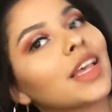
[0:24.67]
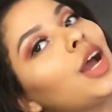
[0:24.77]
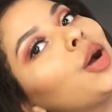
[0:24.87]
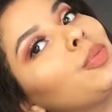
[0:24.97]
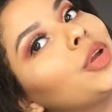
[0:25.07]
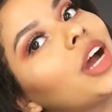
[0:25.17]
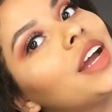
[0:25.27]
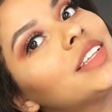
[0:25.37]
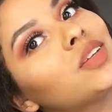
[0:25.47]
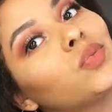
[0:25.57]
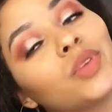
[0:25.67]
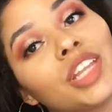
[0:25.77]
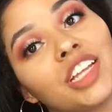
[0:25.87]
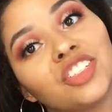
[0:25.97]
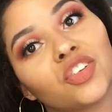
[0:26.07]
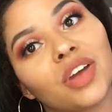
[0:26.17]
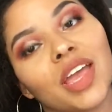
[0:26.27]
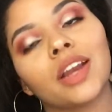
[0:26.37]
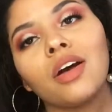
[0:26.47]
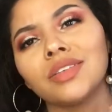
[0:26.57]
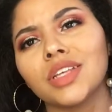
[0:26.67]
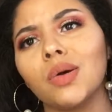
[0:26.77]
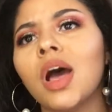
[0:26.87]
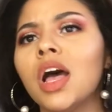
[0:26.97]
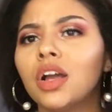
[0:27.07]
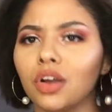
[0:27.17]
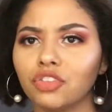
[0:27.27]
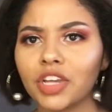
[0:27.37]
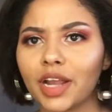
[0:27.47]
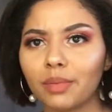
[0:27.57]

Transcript: I hope you guys really enjoy it, and also go check